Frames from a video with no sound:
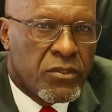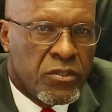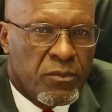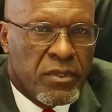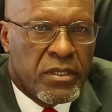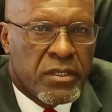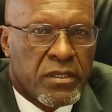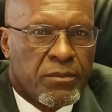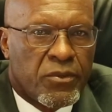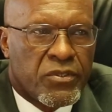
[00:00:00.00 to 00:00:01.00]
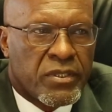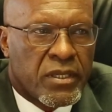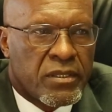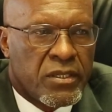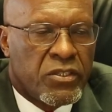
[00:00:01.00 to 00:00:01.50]
to meet
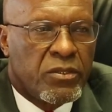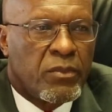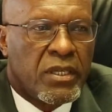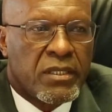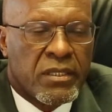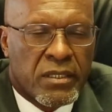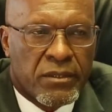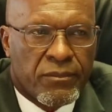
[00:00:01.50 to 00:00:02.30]
projected demand.